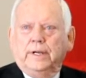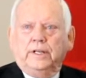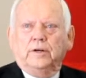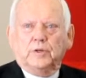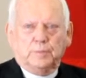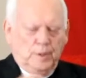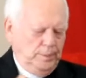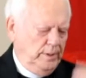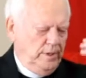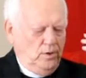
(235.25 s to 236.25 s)
You know, it was
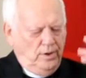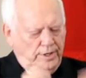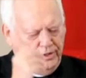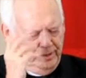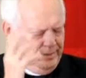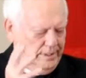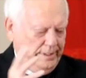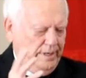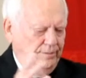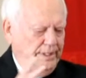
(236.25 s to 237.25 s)
purple and orange and
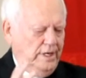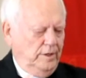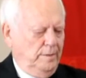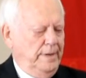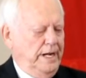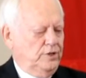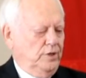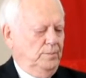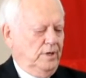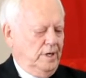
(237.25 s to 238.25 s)
every color
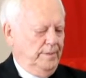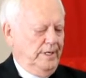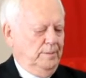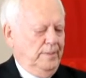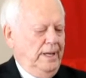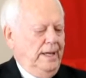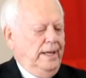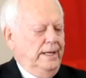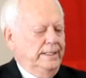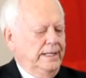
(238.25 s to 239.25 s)
imaginable coming up.
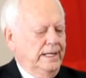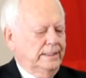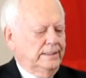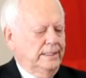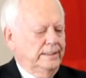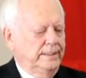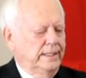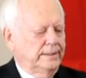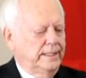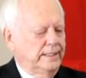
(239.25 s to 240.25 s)
And yet, and yet